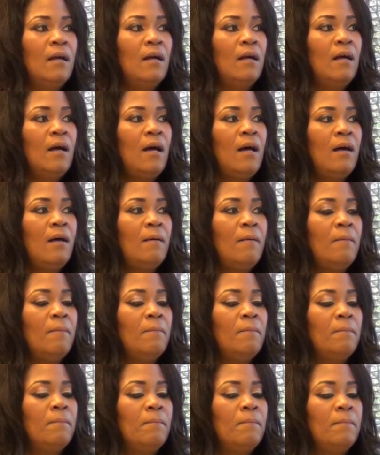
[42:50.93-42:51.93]
um,
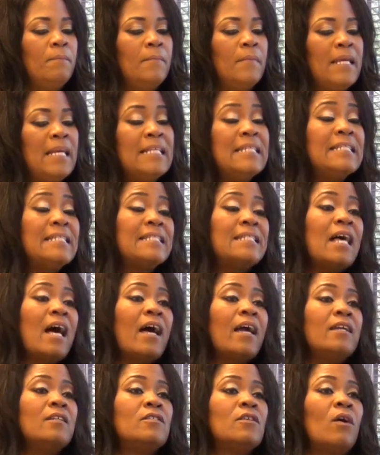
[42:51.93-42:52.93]

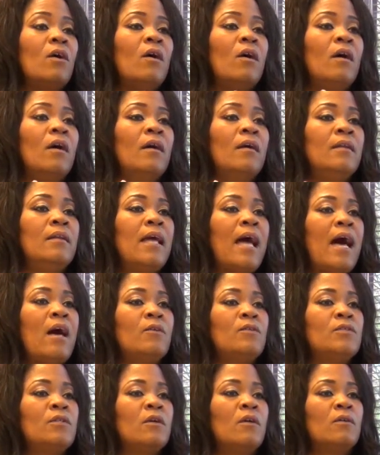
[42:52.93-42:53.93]
insight on how
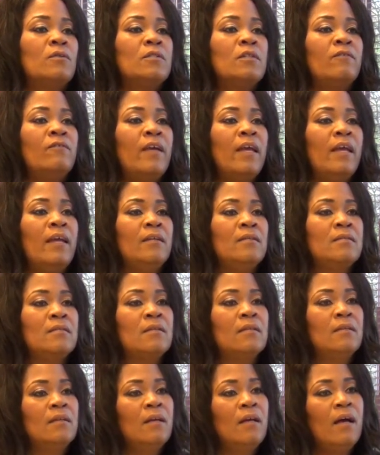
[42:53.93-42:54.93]
to cultivate
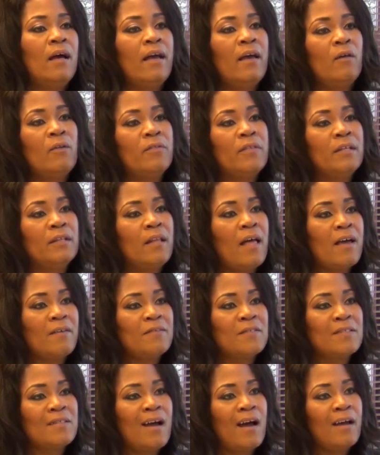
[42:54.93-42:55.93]
a healthy
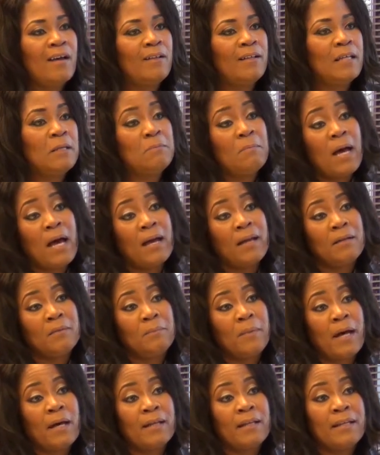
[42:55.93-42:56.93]
lifestyle in mind,
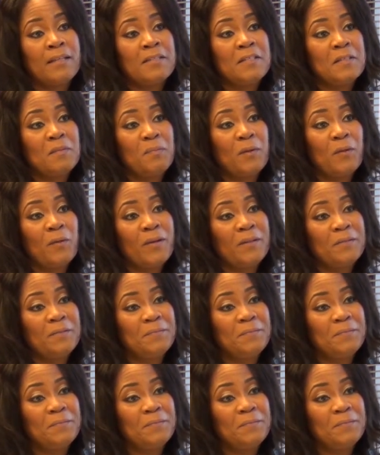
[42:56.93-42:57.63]
body, and spirit.